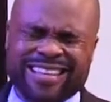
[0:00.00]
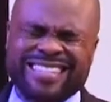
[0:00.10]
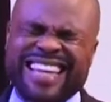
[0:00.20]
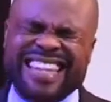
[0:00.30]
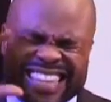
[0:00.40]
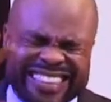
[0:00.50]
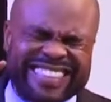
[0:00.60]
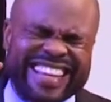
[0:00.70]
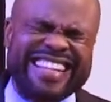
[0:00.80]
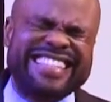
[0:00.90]
Certain
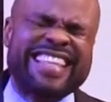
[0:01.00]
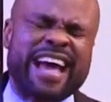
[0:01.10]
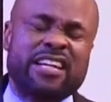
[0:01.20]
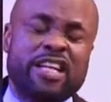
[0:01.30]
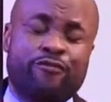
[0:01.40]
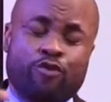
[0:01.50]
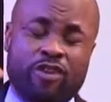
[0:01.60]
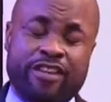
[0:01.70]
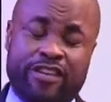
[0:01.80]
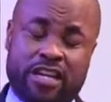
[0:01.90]
things that if
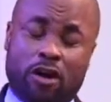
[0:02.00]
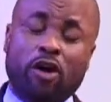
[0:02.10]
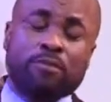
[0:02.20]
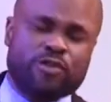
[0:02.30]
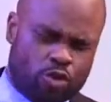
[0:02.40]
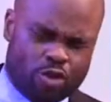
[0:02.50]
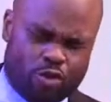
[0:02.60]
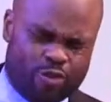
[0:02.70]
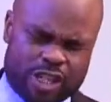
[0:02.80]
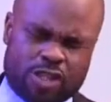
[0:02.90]
you if it comes to
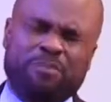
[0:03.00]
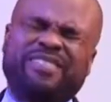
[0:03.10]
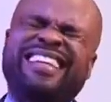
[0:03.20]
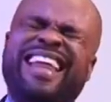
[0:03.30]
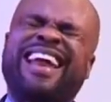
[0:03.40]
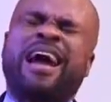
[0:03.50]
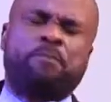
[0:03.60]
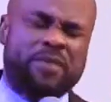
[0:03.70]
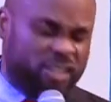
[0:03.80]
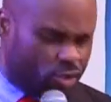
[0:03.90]
you, something that
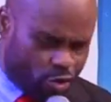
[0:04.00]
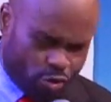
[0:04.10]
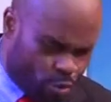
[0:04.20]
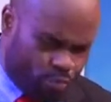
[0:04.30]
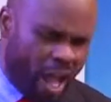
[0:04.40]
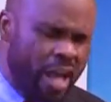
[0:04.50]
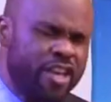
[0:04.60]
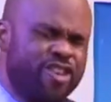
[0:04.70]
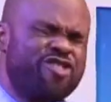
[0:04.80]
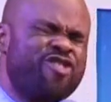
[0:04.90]
happens to you,
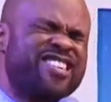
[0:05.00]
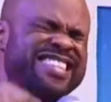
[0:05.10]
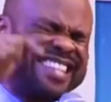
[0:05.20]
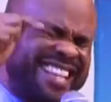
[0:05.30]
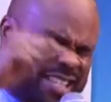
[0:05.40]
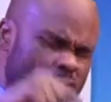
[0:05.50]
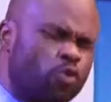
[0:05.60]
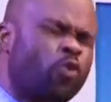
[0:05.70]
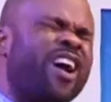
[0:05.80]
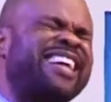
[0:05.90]
you know this
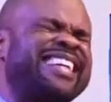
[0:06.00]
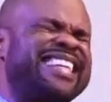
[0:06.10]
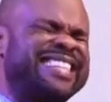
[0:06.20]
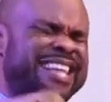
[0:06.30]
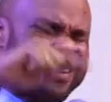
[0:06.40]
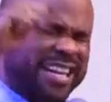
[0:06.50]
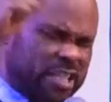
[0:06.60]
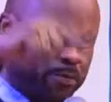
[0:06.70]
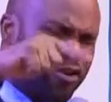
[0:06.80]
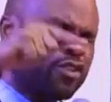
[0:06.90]
one is a
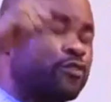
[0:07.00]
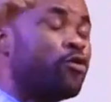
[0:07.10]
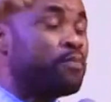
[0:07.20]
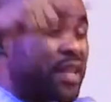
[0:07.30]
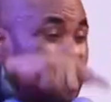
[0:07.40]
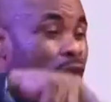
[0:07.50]
response from the